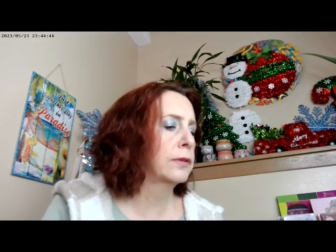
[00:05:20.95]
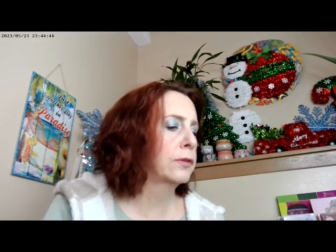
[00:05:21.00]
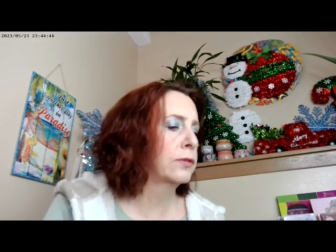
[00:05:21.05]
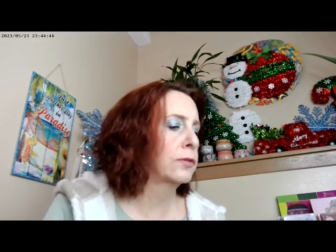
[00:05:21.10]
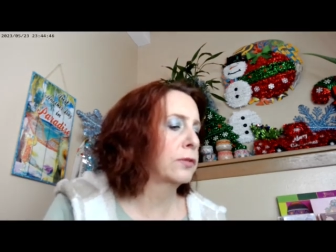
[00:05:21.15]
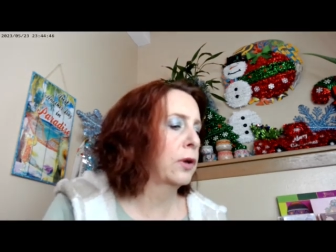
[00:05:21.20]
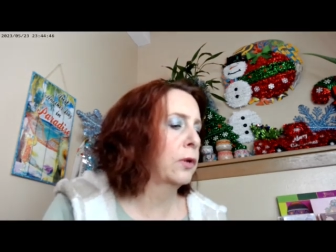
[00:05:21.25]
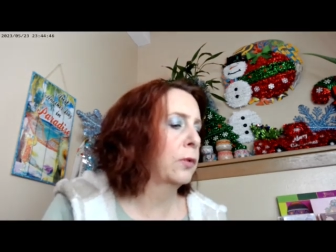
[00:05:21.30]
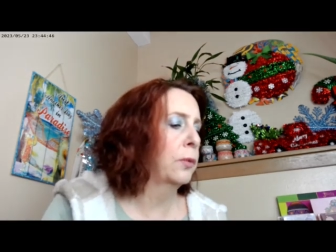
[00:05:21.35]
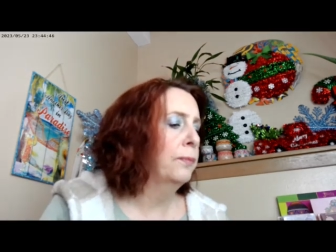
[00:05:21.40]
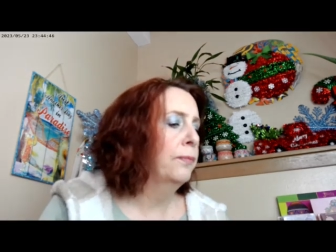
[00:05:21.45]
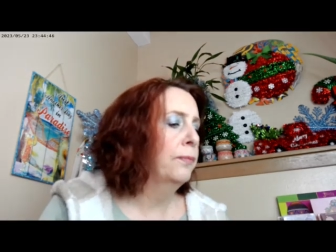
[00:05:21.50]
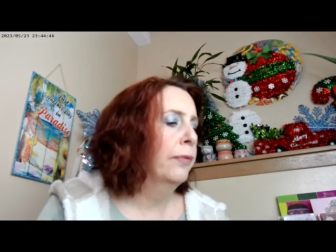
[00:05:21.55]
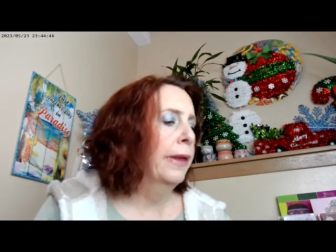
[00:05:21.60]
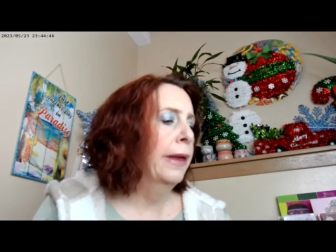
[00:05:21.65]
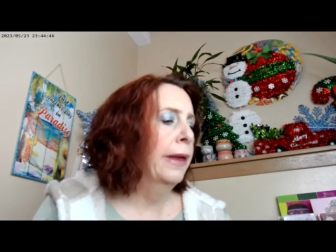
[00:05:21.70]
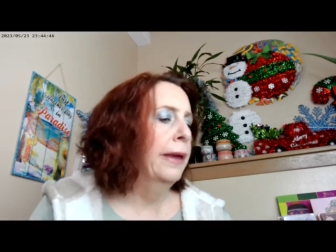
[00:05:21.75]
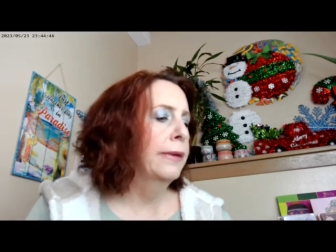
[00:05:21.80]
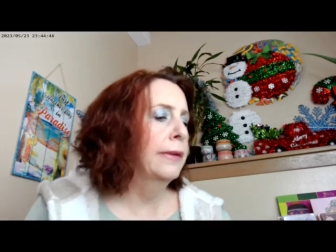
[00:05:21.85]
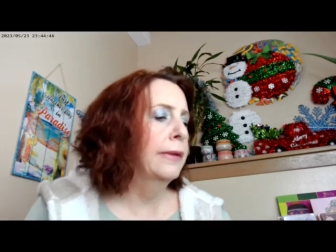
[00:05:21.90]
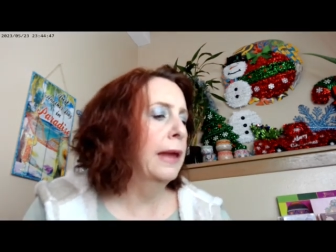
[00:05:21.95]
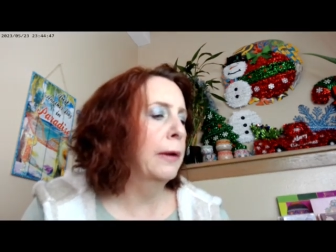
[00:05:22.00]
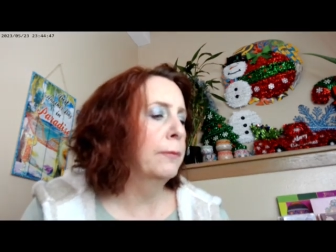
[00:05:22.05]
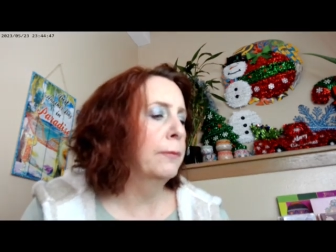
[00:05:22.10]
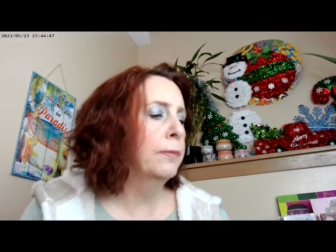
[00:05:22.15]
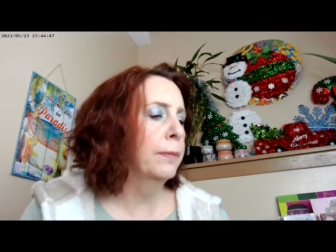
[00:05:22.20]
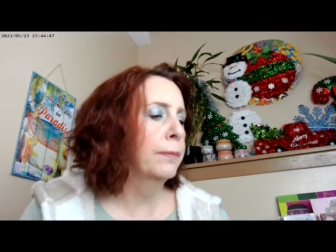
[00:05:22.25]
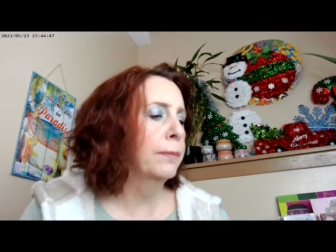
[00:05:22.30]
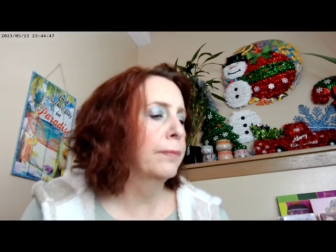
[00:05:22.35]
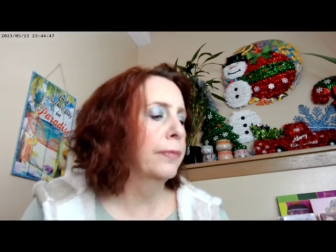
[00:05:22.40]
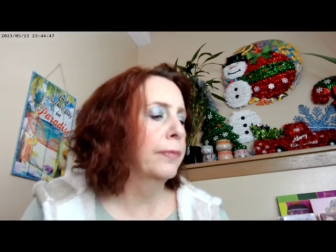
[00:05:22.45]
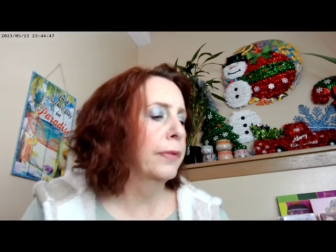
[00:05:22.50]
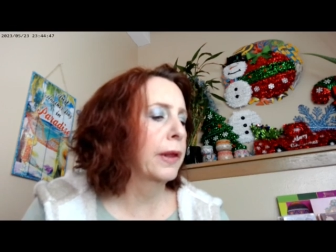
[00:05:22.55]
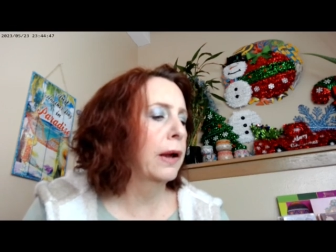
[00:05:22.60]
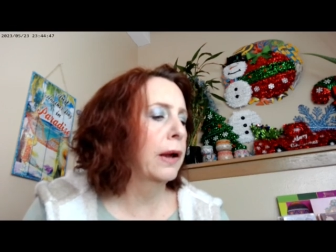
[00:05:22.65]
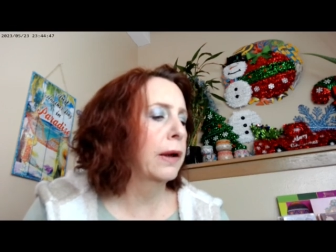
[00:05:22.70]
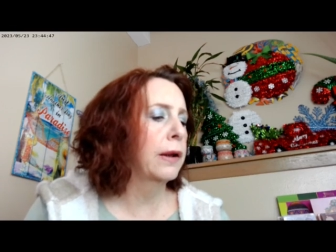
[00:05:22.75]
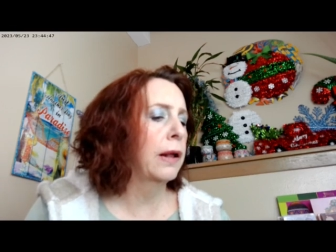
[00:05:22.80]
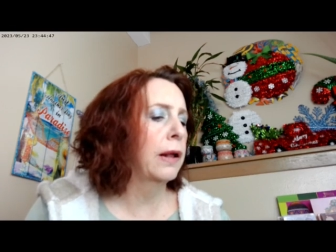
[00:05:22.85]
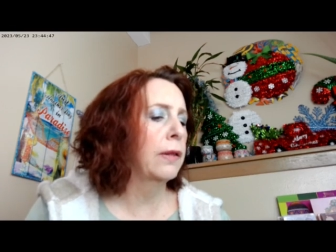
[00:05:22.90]
So, yeah,
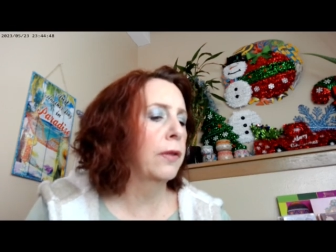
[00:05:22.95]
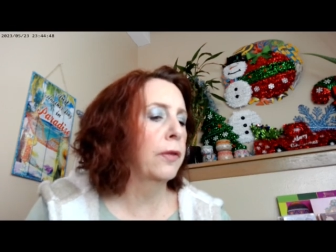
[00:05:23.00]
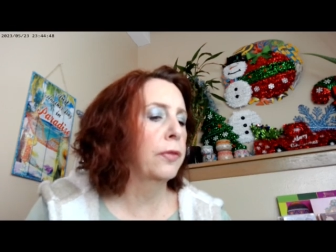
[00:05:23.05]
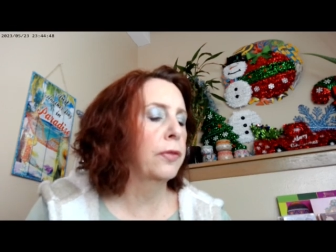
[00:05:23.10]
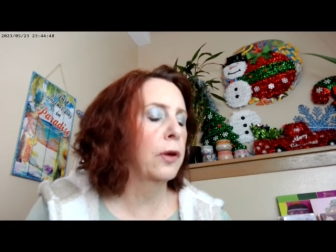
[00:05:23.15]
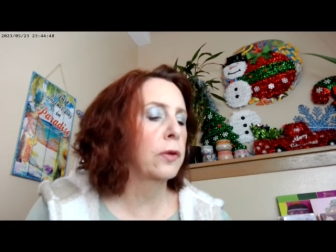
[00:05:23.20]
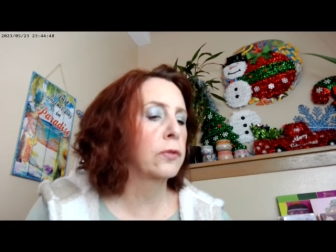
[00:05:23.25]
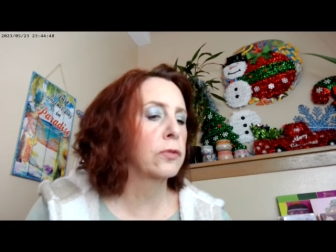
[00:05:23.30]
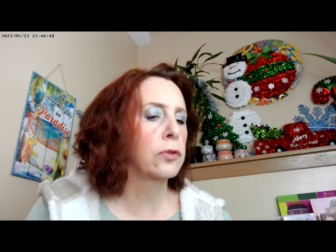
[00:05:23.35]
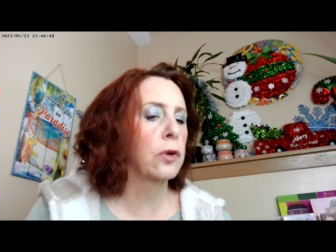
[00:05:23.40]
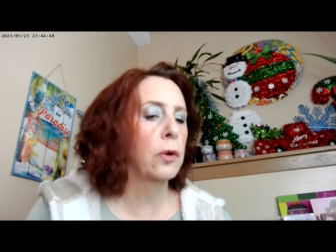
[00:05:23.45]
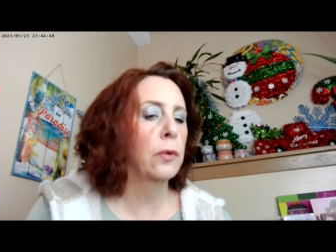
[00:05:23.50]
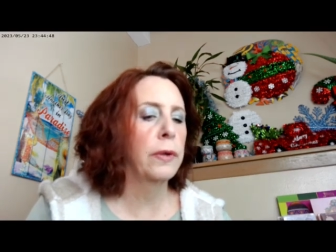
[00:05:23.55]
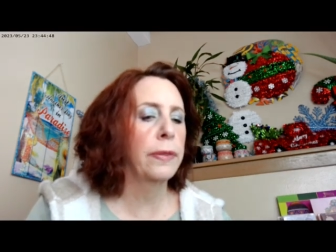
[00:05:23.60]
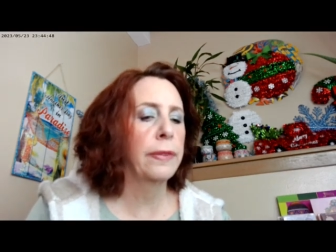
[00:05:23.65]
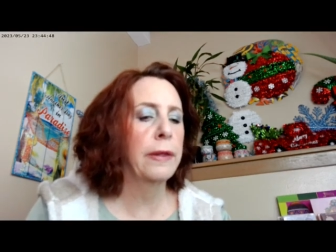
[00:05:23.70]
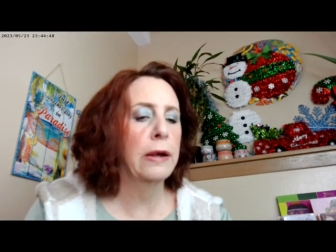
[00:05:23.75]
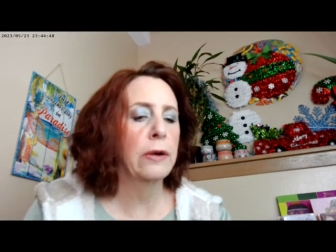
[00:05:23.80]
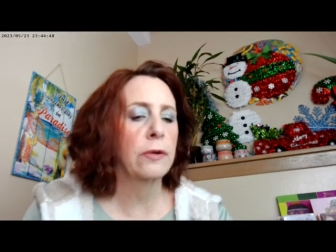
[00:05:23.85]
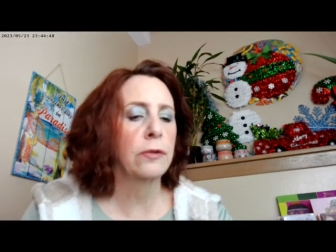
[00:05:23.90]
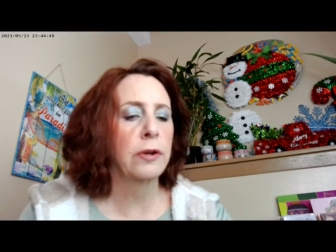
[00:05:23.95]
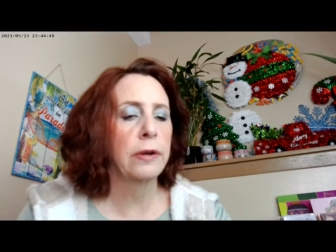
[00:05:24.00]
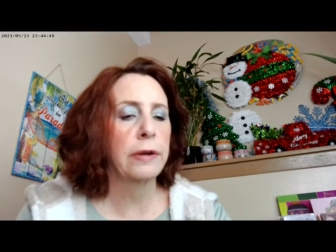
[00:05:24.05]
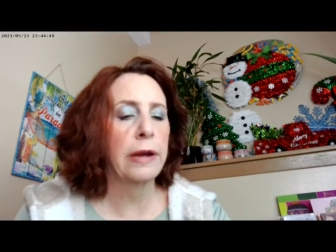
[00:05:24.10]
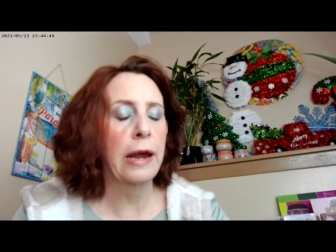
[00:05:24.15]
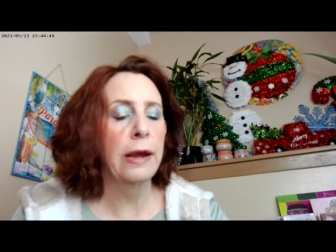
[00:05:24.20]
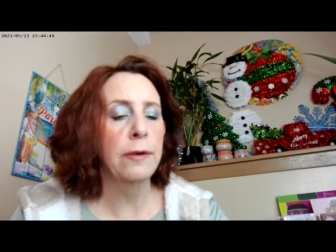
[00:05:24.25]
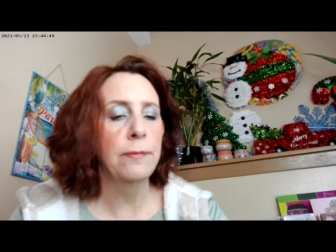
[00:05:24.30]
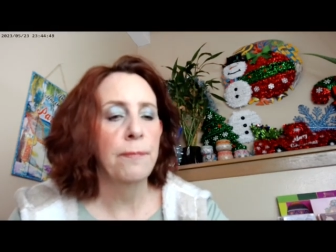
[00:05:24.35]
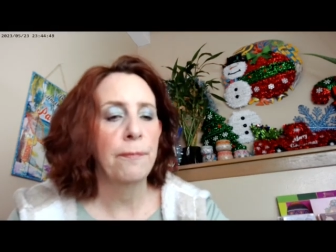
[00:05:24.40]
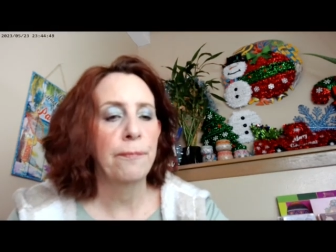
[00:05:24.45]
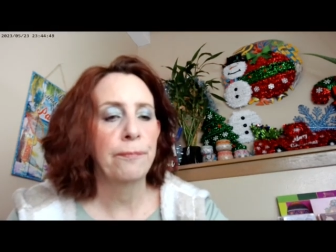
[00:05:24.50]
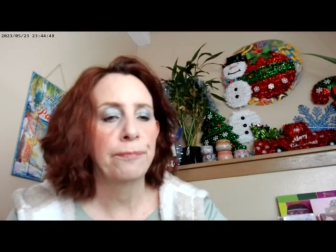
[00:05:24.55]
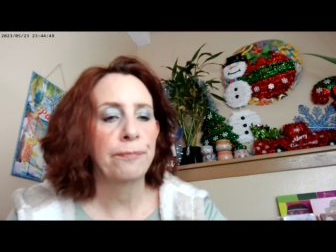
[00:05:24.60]
got all of those going there today